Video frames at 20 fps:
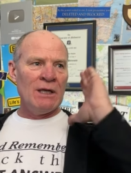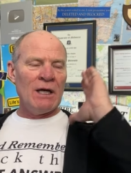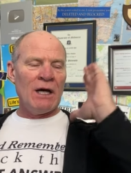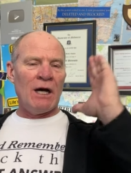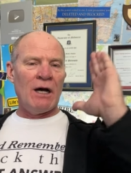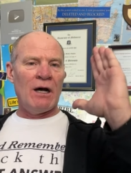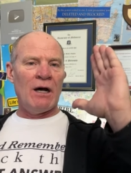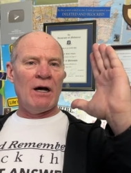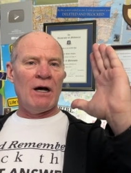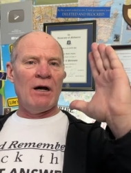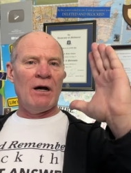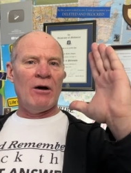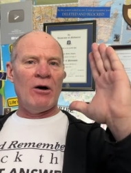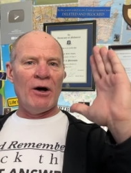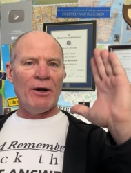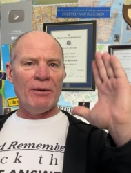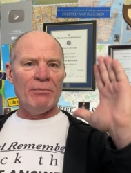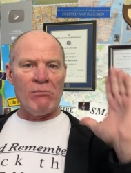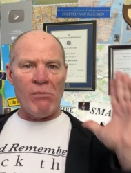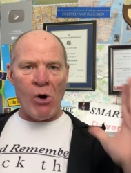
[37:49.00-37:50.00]
uh,
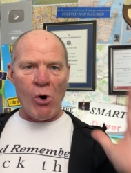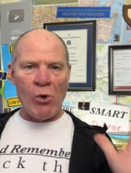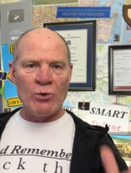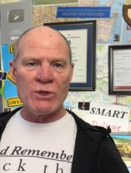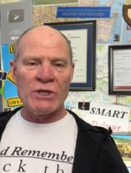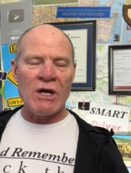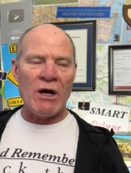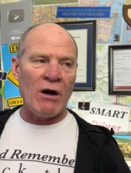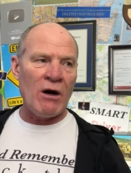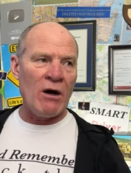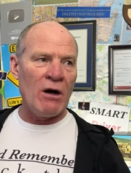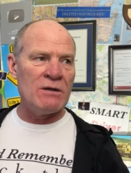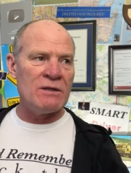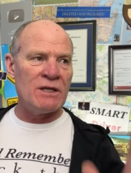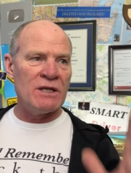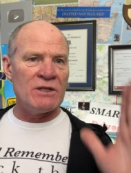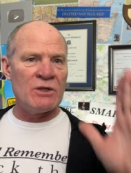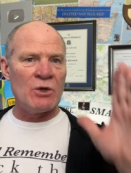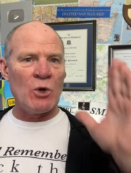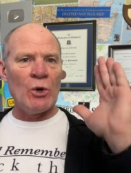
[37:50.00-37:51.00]
on most cars
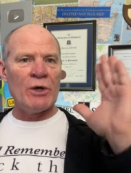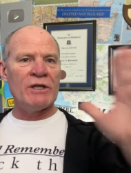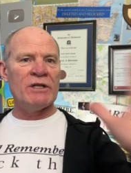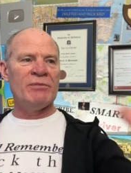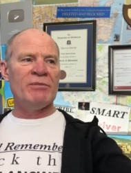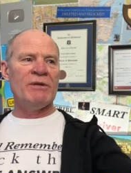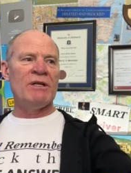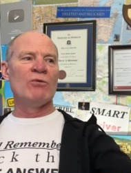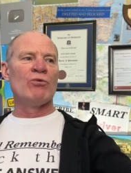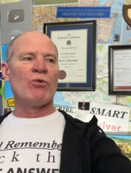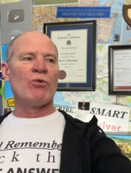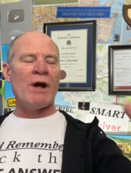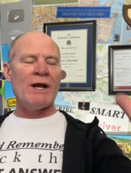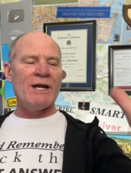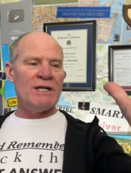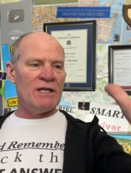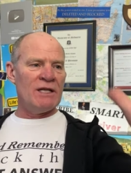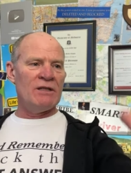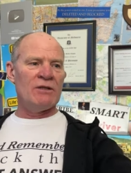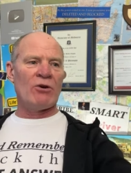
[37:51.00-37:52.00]
is going to be
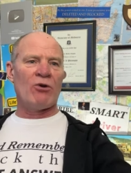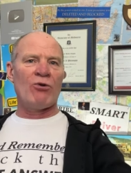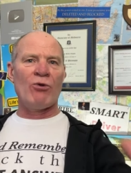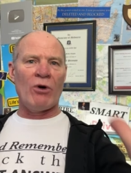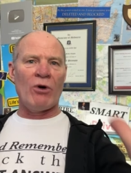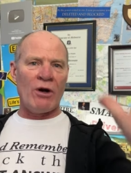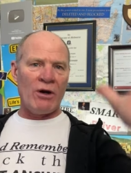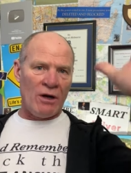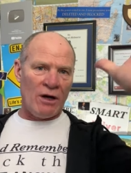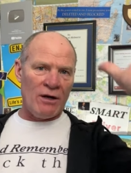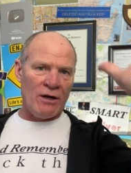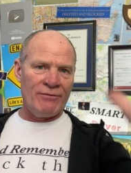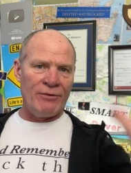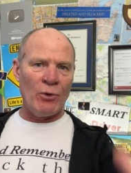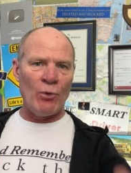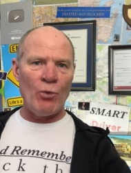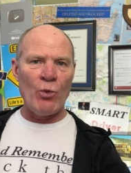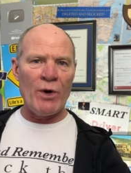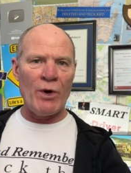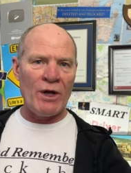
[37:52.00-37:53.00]
right in the crook of the
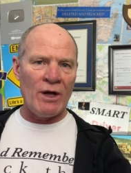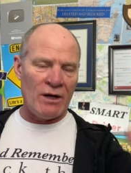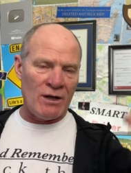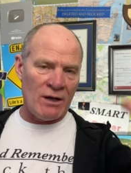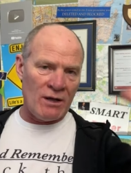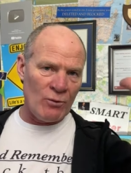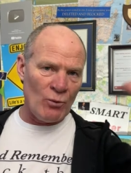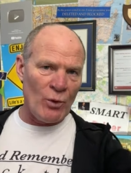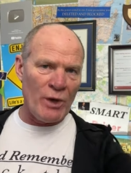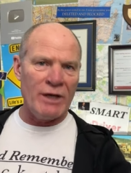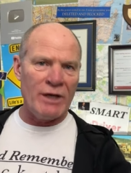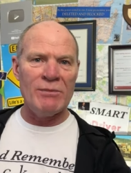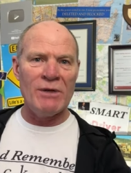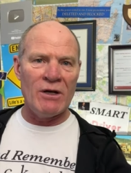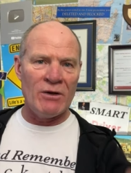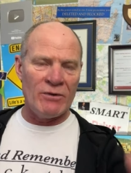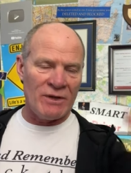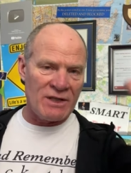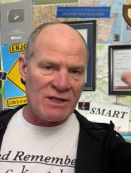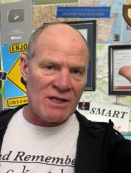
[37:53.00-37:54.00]
uh, wing
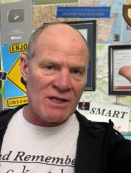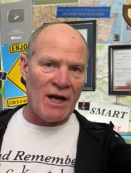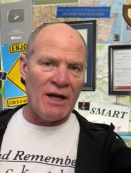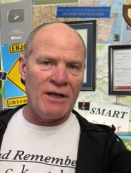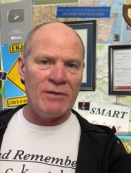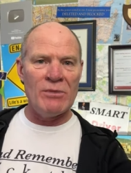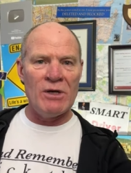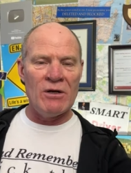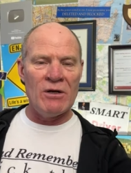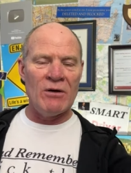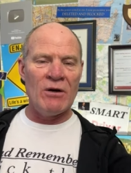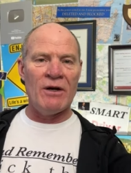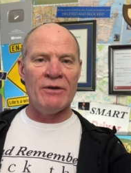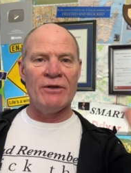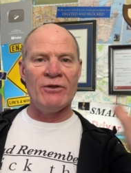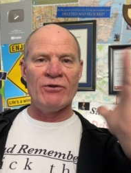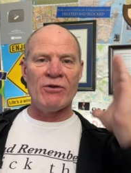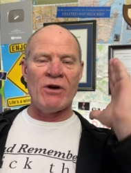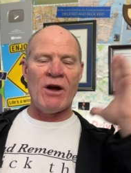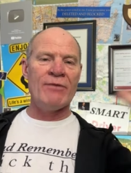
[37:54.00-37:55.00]
mirror, the side mirror on the
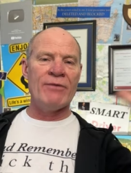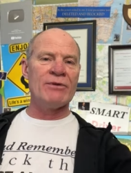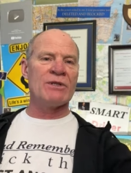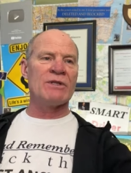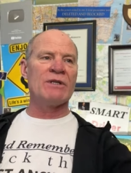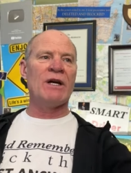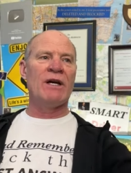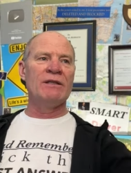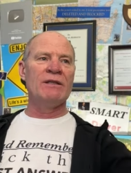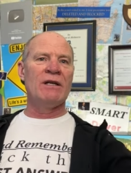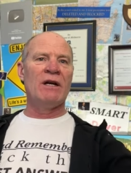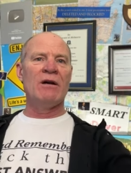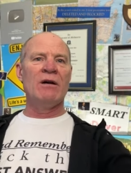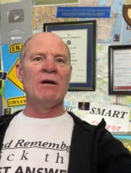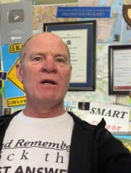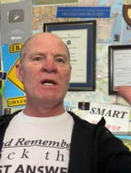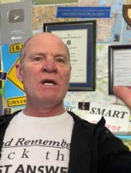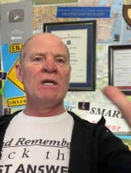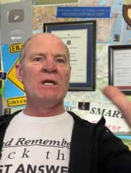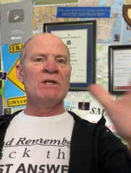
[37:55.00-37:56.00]
driver's side there.
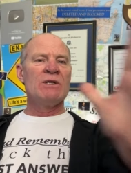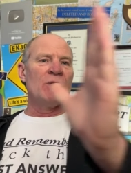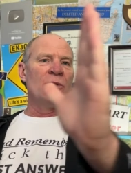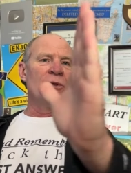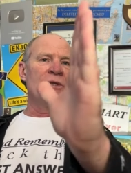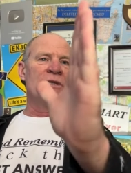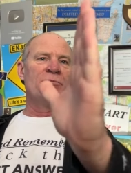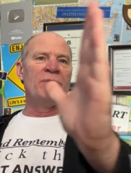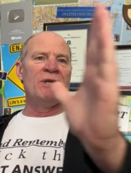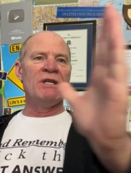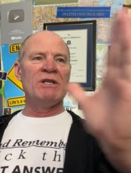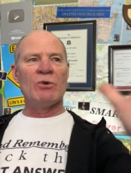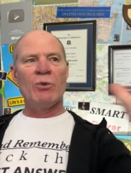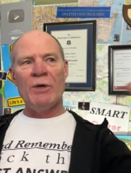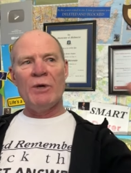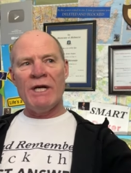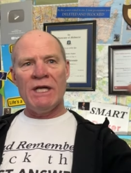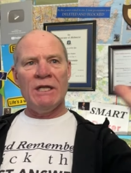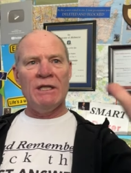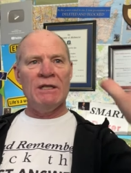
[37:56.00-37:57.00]
So it's
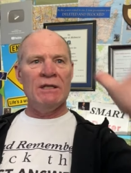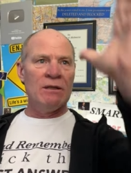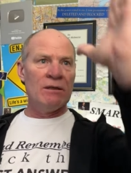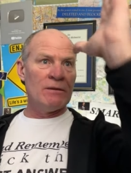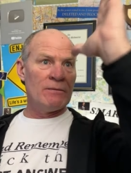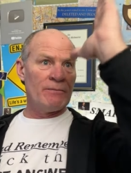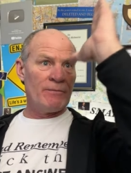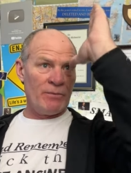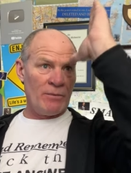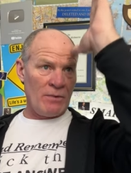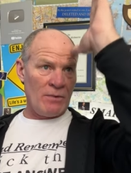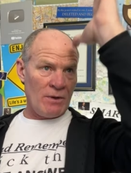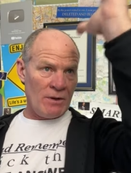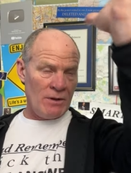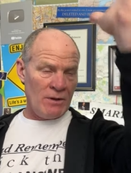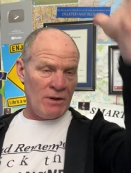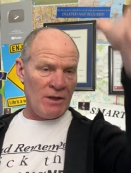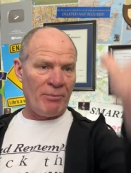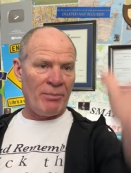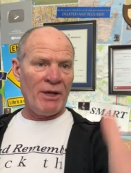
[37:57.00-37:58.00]
between
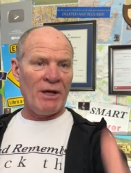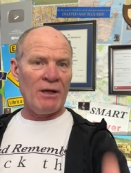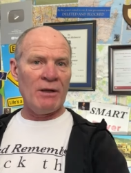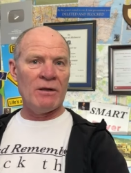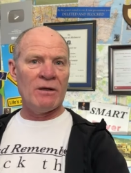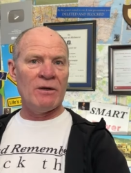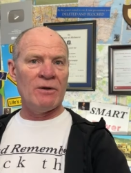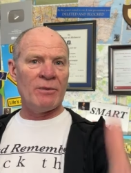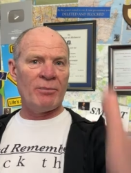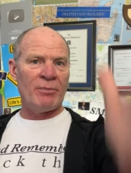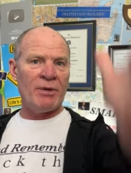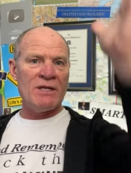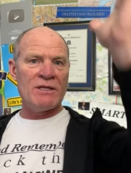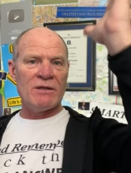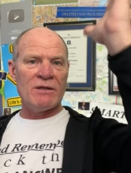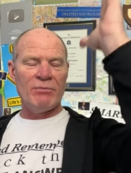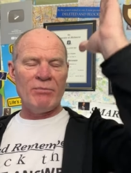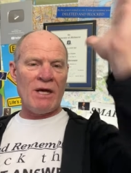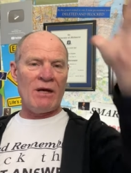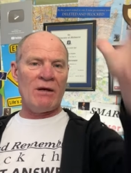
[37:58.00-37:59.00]
the pillar, the piece
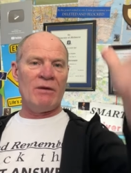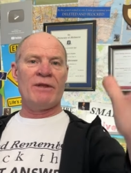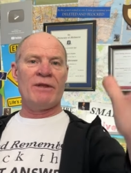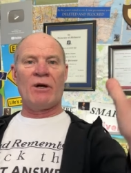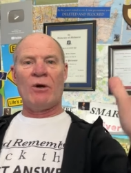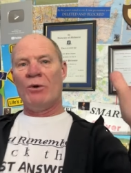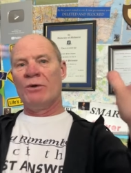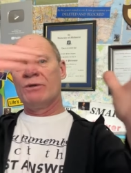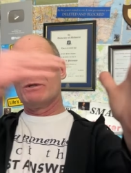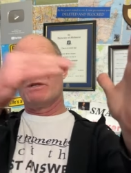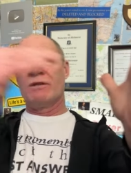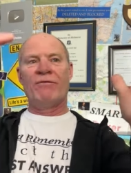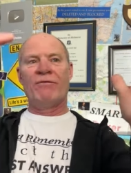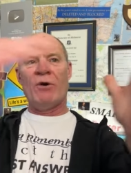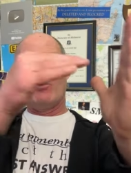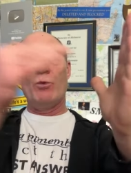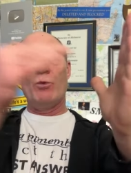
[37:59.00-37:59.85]
of metal that holds the front